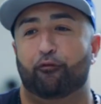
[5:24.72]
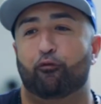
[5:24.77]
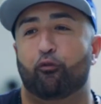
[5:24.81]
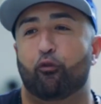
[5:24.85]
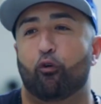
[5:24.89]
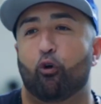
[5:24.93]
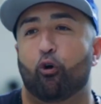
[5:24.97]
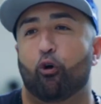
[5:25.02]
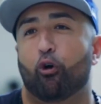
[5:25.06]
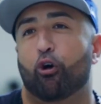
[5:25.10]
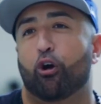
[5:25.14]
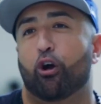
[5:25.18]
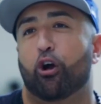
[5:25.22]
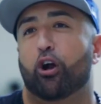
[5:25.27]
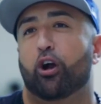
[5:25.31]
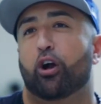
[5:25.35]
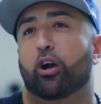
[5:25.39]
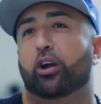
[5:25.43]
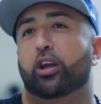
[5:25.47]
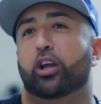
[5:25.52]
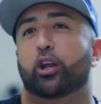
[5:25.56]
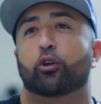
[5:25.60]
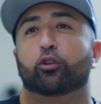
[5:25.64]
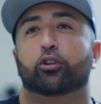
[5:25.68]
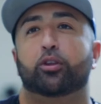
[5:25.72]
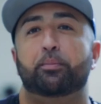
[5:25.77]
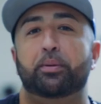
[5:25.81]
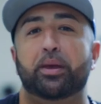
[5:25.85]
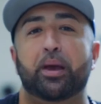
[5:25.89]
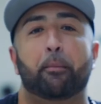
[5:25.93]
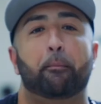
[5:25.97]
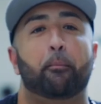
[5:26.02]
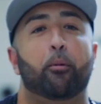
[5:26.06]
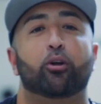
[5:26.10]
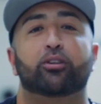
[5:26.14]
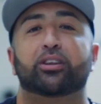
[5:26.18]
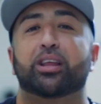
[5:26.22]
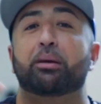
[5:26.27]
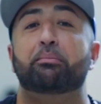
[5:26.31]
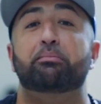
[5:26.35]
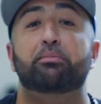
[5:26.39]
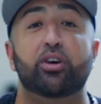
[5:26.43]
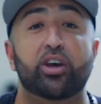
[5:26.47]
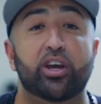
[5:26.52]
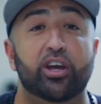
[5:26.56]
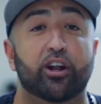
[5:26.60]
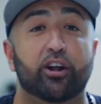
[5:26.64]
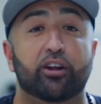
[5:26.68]
for, you know, to be a
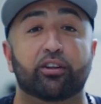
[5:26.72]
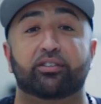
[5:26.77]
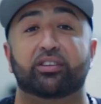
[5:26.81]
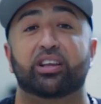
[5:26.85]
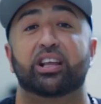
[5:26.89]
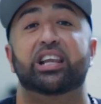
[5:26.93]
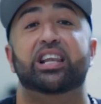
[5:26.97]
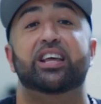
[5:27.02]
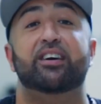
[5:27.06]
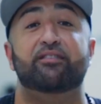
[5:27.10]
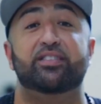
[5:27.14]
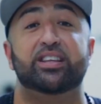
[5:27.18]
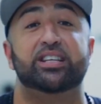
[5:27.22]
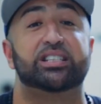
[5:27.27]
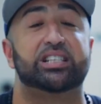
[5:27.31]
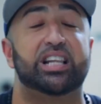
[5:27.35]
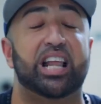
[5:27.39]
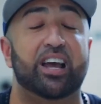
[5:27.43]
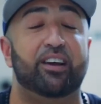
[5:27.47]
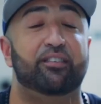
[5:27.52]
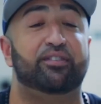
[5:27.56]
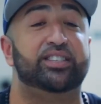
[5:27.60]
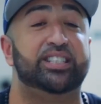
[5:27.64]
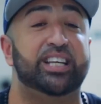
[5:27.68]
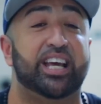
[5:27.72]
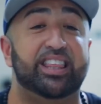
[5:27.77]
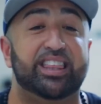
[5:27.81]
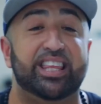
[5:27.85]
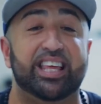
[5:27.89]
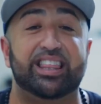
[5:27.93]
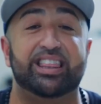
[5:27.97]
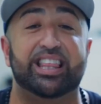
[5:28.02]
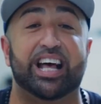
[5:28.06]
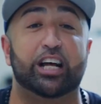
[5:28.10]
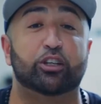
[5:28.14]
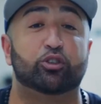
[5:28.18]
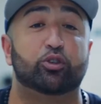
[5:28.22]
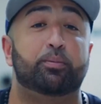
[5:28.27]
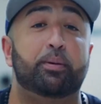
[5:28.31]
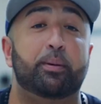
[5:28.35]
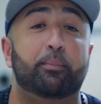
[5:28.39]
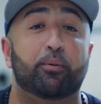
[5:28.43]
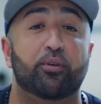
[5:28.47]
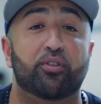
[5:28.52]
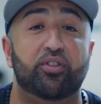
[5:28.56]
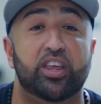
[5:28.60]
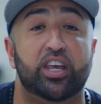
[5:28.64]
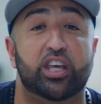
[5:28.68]
multi-millionaire to live this life. See, I think that's what
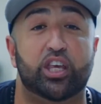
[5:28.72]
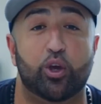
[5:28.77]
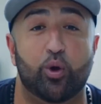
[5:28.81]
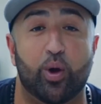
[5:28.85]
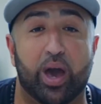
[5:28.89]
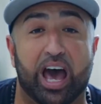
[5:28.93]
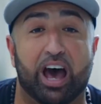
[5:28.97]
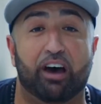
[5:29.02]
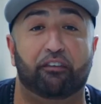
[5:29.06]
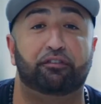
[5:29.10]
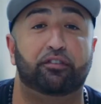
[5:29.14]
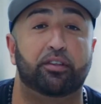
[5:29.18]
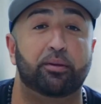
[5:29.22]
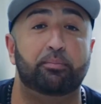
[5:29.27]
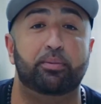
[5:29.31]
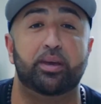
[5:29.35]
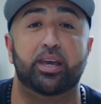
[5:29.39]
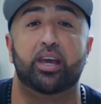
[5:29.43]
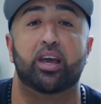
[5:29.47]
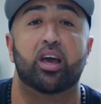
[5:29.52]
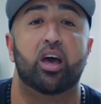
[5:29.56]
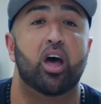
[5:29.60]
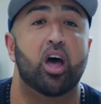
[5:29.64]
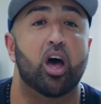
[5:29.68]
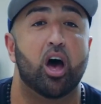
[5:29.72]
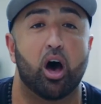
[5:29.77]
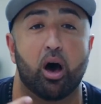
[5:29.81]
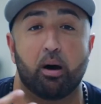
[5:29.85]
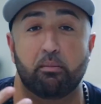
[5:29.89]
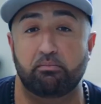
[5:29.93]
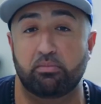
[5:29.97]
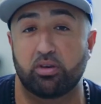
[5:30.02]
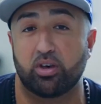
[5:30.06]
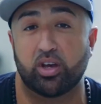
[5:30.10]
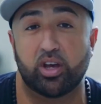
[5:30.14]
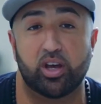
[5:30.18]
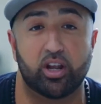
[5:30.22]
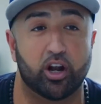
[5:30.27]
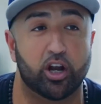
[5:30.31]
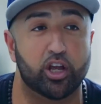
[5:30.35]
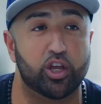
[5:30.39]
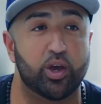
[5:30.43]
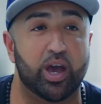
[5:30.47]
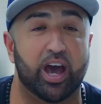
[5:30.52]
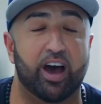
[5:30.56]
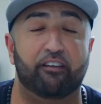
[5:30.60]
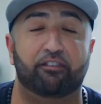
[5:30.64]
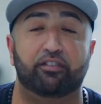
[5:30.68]
people think. You have to be a millionaire,
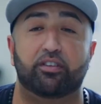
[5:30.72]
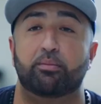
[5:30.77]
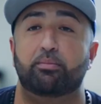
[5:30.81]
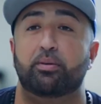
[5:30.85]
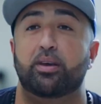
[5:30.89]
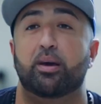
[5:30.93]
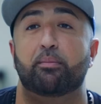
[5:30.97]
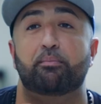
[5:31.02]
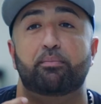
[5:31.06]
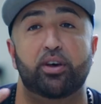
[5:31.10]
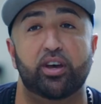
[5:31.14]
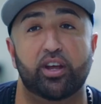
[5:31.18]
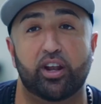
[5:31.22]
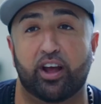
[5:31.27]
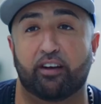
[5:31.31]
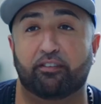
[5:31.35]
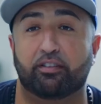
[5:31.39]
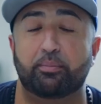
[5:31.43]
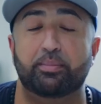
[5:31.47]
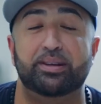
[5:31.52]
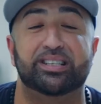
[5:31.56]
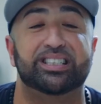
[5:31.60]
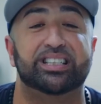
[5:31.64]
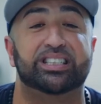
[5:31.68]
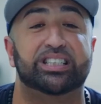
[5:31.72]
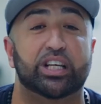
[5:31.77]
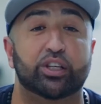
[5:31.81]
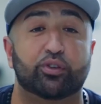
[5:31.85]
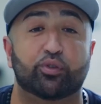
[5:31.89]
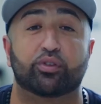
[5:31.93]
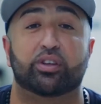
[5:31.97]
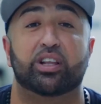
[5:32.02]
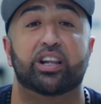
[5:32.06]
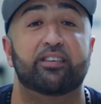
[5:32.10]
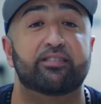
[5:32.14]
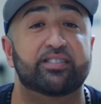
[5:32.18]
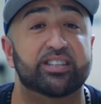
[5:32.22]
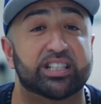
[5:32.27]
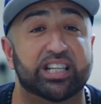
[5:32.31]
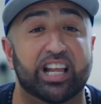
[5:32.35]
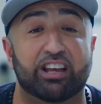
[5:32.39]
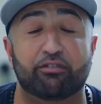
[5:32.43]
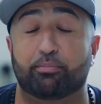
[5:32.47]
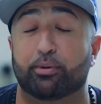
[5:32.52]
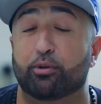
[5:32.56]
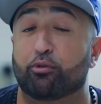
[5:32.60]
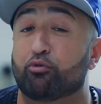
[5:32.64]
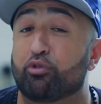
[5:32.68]
you have to be a billionaire, you have to be successful to live this
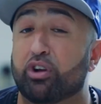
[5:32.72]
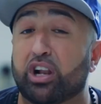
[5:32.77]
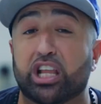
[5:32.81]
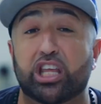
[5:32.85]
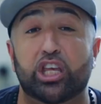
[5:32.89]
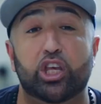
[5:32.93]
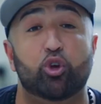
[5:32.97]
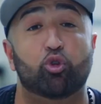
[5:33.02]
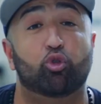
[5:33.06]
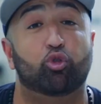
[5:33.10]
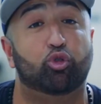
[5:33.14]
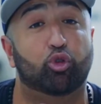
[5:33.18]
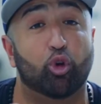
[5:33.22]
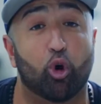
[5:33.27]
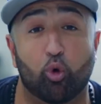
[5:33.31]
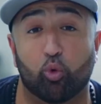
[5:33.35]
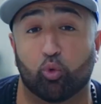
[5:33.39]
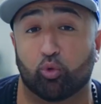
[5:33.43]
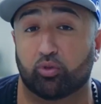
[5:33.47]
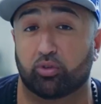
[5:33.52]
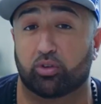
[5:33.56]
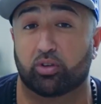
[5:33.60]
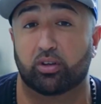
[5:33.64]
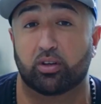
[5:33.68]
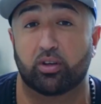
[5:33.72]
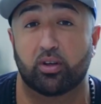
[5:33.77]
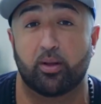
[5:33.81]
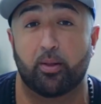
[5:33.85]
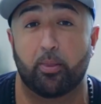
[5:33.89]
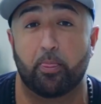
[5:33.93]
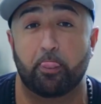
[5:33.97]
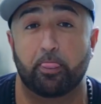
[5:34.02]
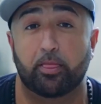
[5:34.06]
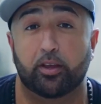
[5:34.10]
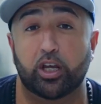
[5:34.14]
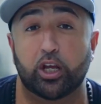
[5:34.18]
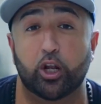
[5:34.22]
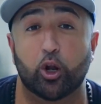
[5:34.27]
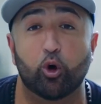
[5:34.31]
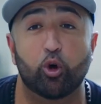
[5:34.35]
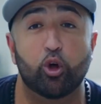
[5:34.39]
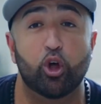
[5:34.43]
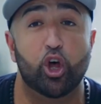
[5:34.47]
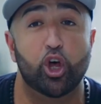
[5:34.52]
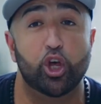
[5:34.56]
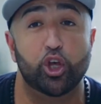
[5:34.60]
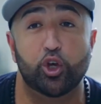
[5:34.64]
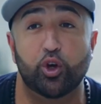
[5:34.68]
life, but really you don't. You know,
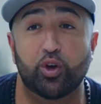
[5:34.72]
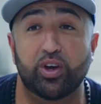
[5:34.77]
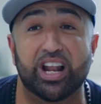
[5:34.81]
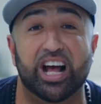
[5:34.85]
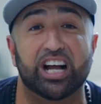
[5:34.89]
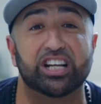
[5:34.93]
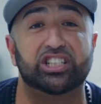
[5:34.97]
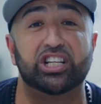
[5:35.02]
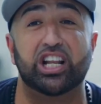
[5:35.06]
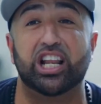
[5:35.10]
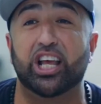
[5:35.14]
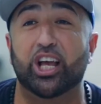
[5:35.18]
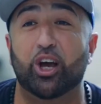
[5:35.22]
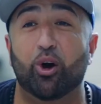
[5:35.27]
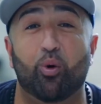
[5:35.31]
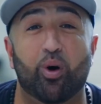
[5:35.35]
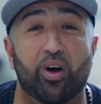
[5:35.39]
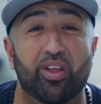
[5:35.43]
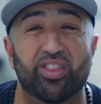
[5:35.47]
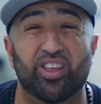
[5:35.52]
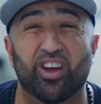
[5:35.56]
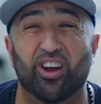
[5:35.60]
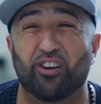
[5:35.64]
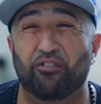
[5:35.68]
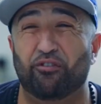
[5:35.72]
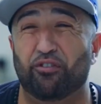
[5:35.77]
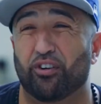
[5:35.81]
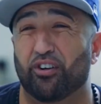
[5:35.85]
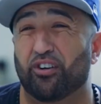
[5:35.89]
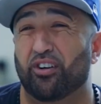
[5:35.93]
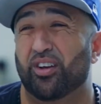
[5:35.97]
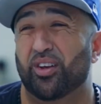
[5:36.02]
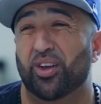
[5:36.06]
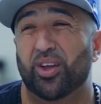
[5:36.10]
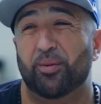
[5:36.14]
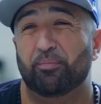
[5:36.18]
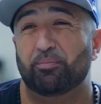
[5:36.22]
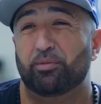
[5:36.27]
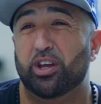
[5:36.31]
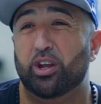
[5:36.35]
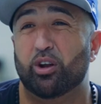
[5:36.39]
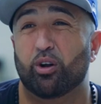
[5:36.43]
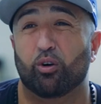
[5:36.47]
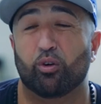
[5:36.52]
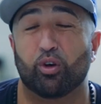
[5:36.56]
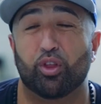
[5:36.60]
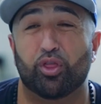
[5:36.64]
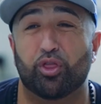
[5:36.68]
you can actually go out there for, you
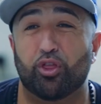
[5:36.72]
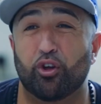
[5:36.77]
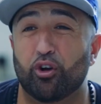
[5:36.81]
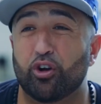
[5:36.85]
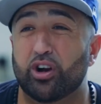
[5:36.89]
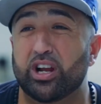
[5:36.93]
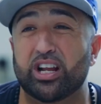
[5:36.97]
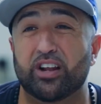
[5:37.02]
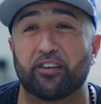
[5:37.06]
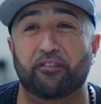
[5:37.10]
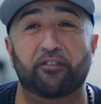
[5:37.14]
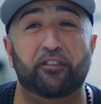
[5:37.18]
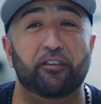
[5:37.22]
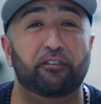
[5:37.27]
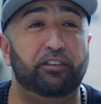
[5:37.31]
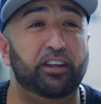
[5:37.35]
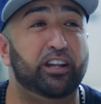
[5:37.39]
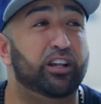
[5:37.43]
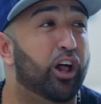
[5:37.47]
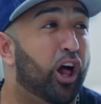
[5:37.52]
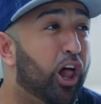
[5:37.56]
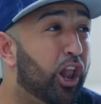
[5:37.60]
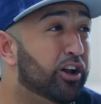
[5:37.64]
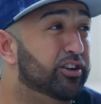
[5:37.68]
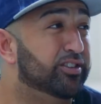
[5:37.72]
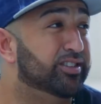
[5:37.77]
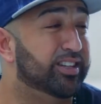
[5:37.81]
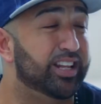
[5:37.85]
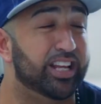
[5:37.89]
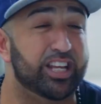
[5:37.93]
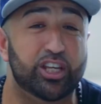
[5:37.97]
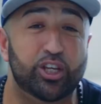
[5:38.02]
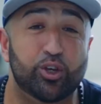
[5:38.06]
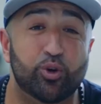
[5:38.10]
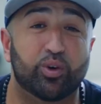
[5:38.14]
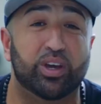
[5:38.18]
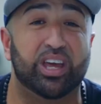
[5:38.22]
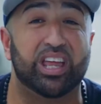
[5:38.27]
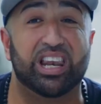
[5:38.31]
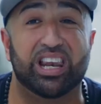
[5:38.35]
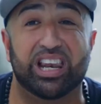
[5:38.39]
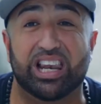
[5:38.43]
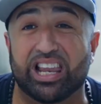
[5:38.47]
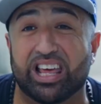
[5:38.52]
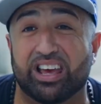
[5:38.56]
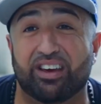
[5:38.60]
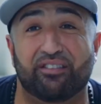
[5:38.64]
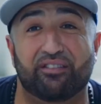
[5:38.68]
know, thirty to fifty dollars a day. You
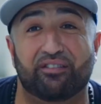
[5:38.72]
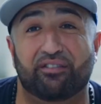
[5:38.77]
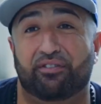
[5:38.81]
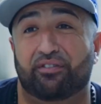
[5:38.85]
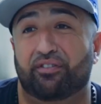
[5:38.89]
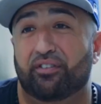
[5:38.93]
can live